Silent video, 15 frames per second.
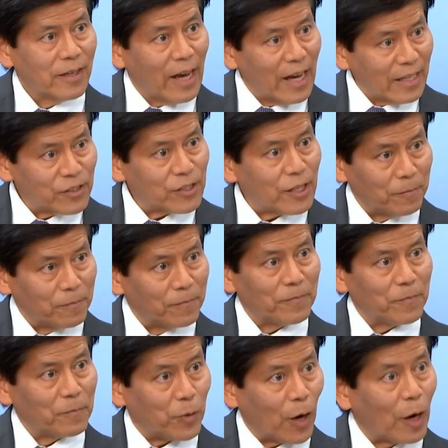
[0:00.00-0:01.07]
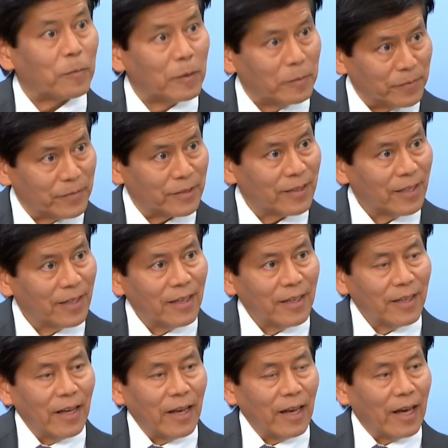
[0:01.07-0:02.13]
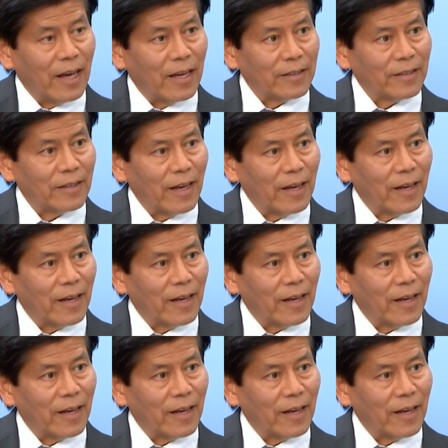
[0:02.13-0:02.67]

had some problems. And